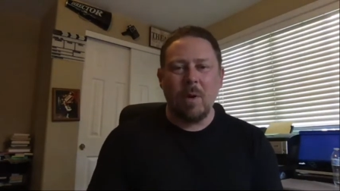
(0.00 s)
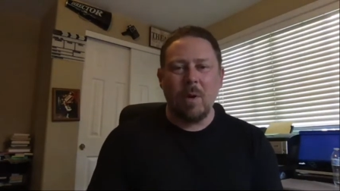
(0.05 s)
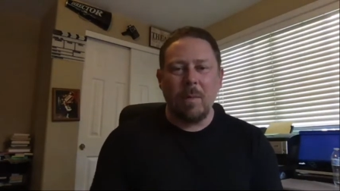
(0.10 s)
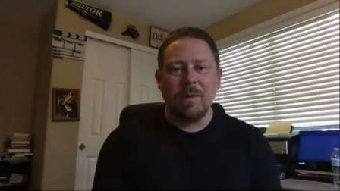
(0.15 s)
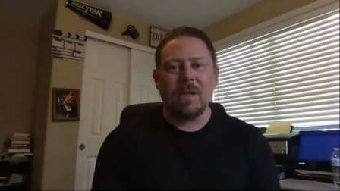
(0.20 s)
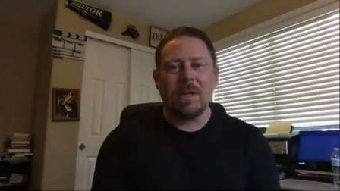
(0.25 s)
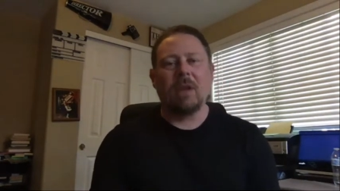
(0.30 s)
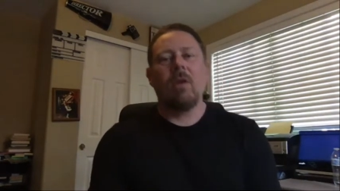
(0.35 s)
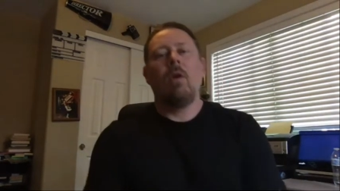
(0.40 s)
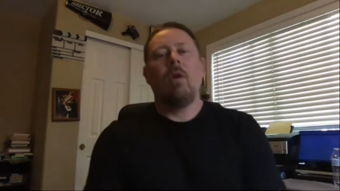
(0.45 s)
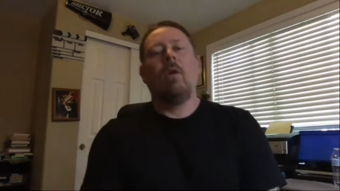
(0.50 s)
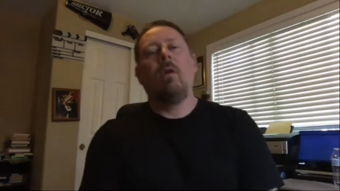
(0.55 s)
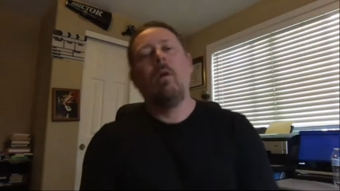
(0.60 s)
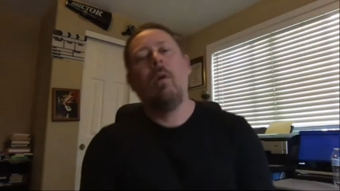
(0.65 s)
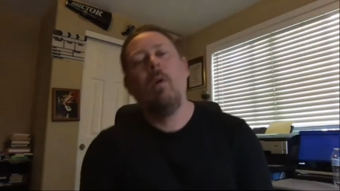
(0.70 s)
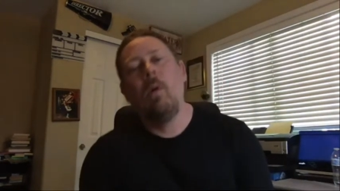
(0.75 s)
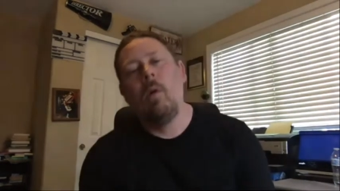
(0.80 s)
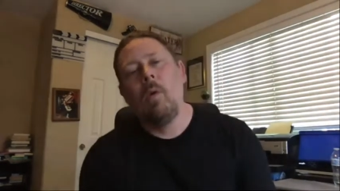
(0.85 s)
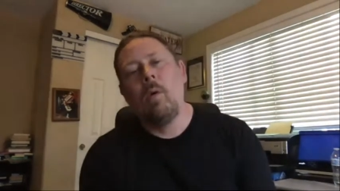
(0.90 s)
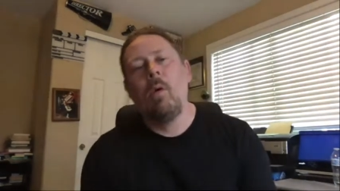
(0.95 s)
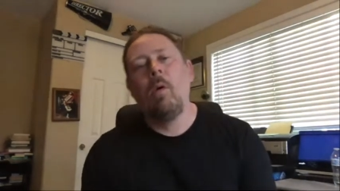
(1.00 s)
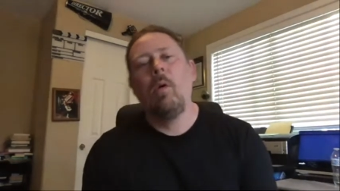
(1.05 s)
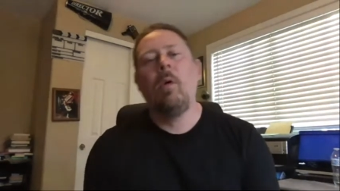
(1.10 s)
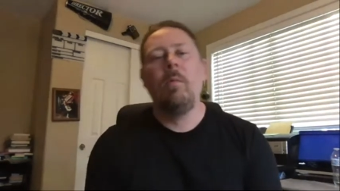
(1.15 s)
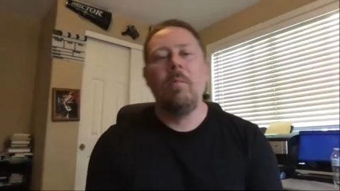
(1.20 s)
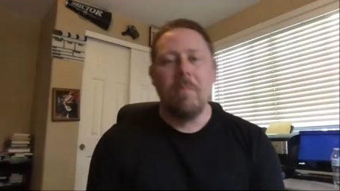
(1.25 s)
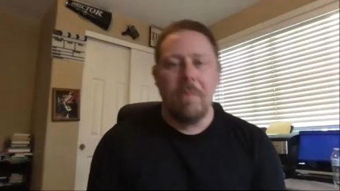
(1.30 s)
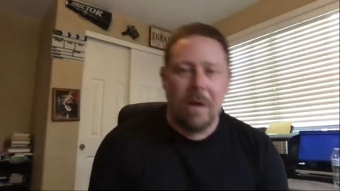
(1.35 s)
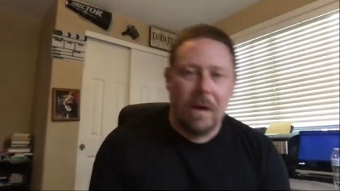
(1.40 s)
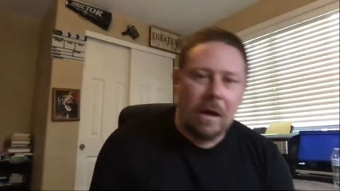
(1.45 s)
He's like, oh,
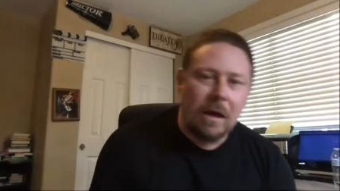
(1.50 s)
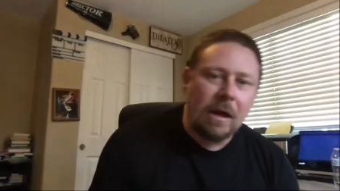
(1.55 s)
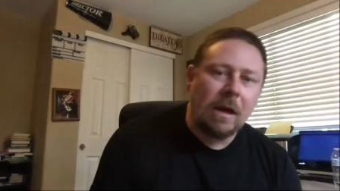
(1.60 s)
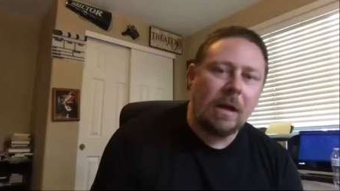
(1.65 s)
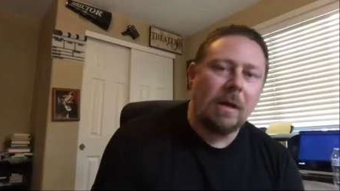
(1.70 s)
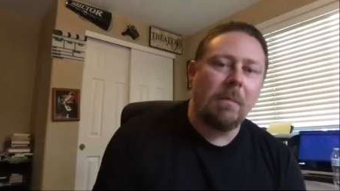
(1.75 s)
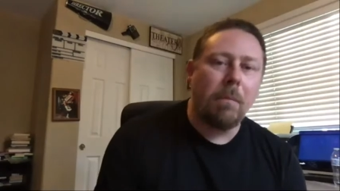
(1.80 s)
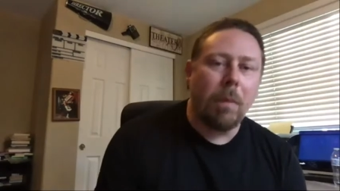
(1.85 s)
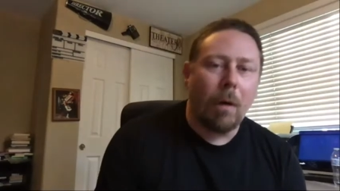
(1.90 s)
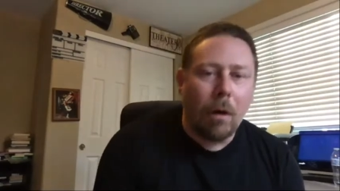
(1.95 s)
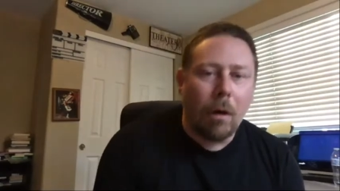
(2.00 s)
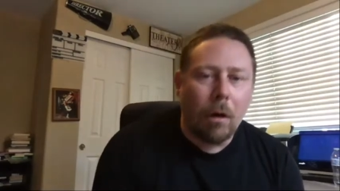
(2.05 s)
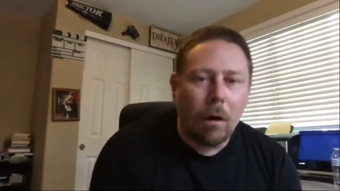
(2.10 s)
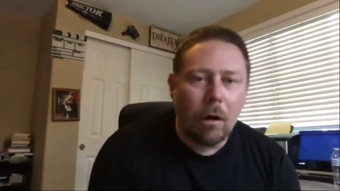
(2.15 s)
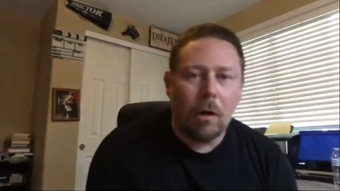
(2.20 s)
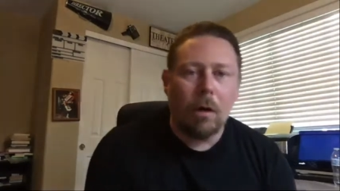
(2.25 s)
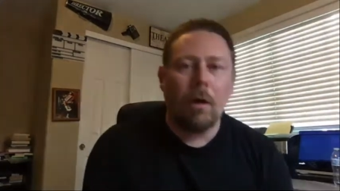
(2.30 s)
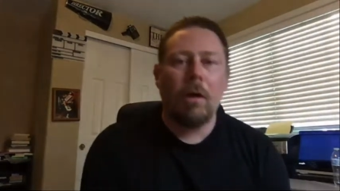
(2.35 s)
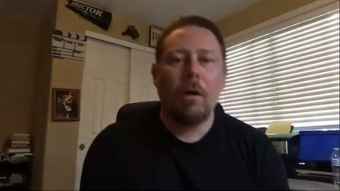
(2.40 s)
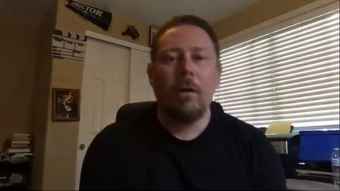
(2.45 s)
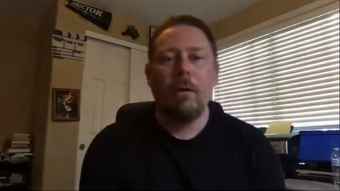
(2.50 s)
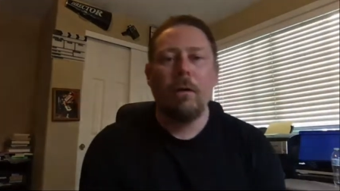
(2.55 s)
me bird,